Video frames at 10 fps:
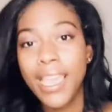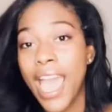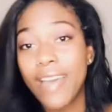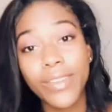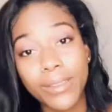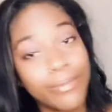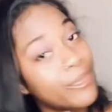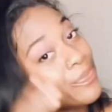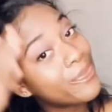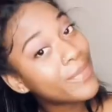Have him.
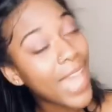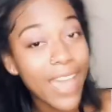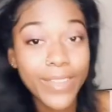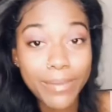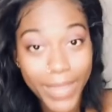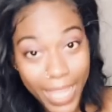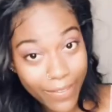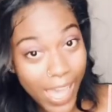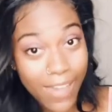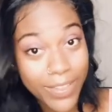Have him
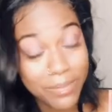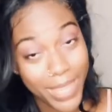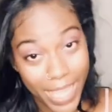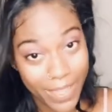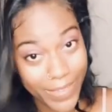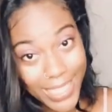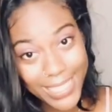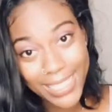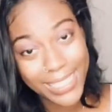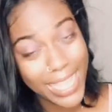love, have him love,
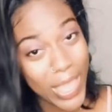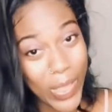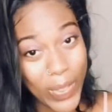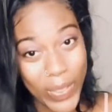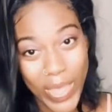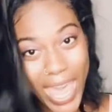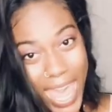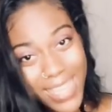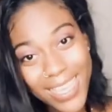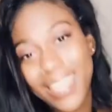cause he's still
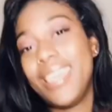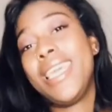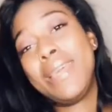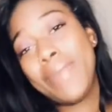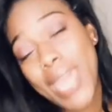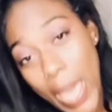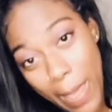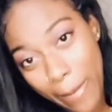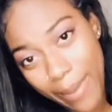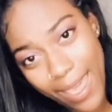hitting me
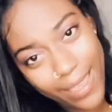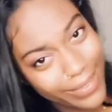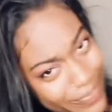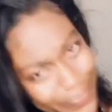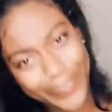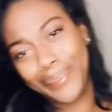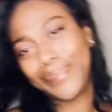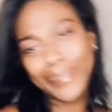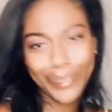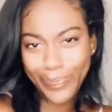
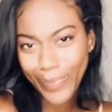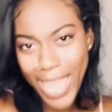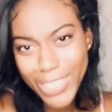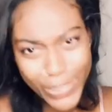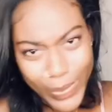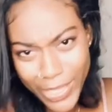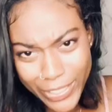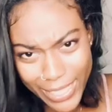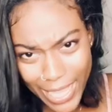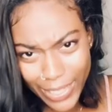up two
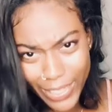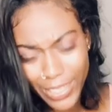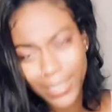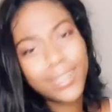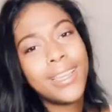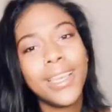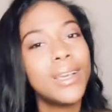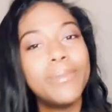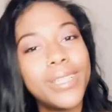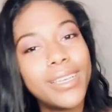years later.
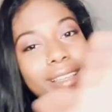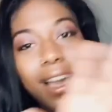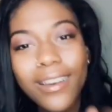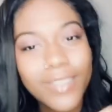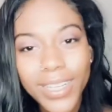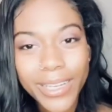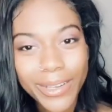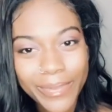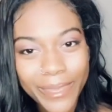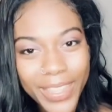But I don't want him.